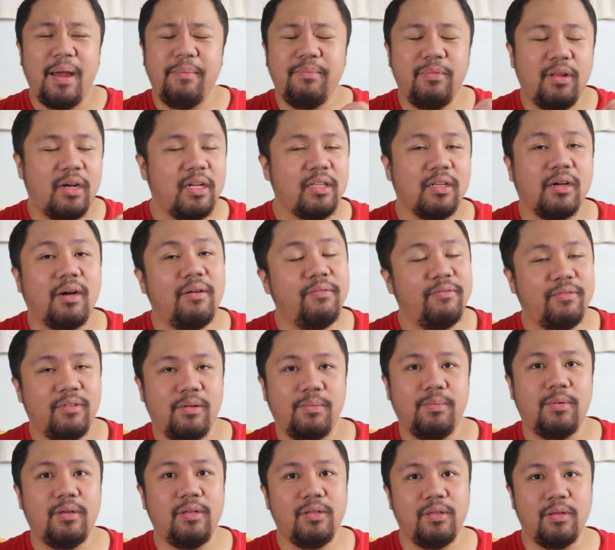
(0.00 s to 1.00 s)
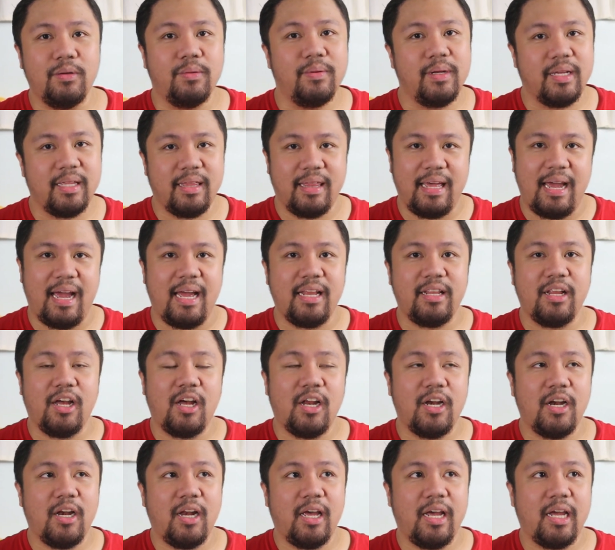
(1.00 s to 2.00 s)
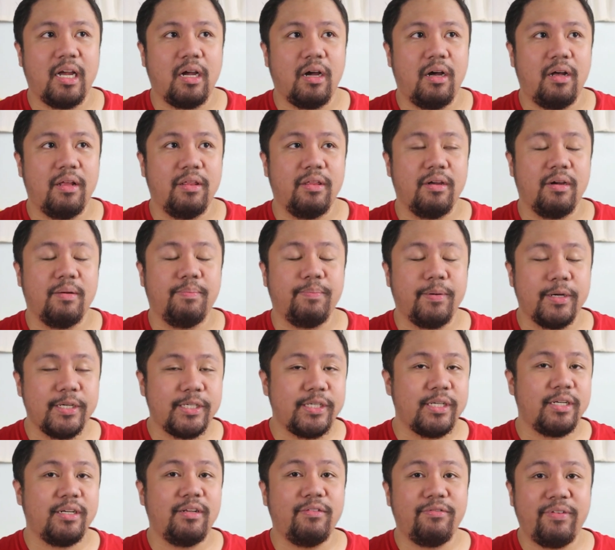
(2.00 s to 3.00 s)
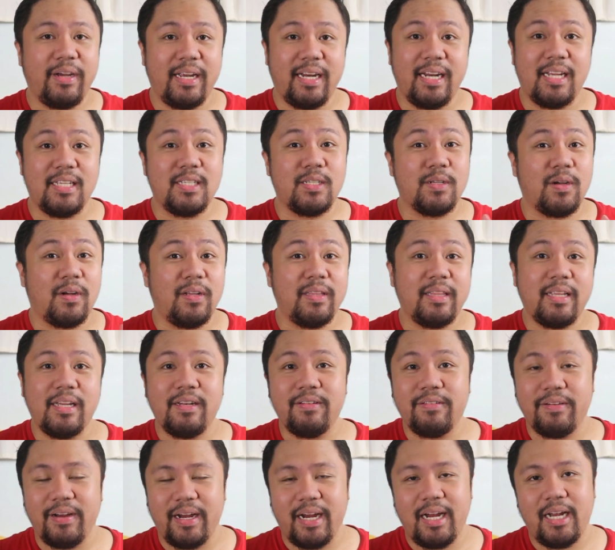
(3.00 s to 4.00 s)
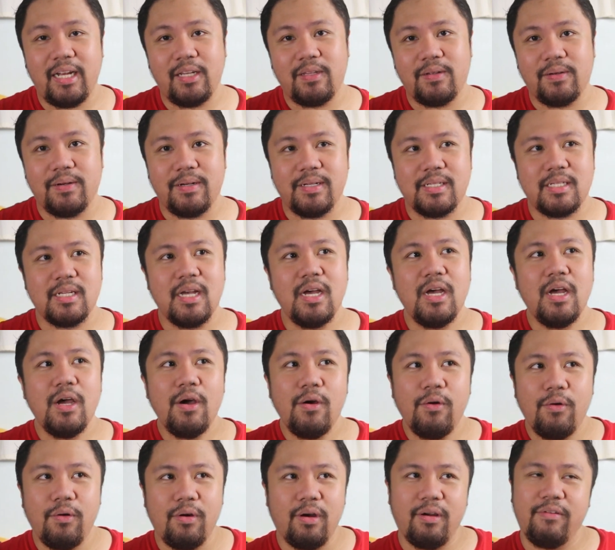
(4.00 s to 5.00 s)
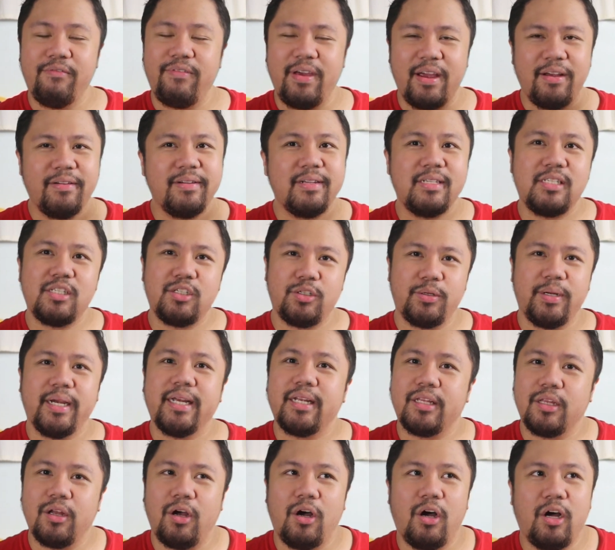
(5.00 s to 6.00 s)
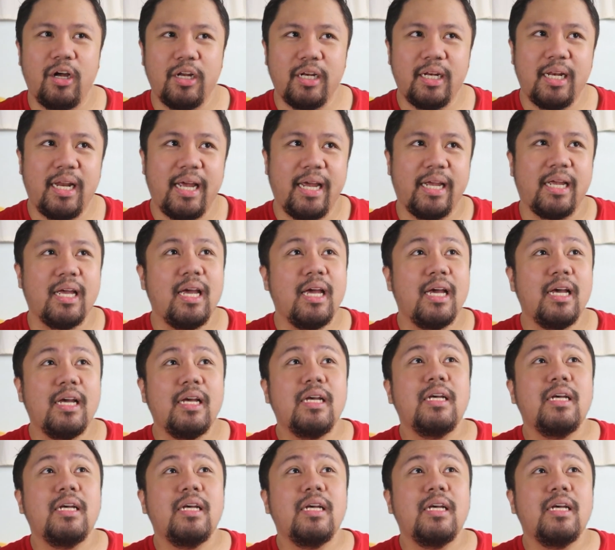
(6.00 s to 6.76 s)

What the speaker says: I'm not comfortable doing that, unlike other personal finance content creators who are very strict on, like,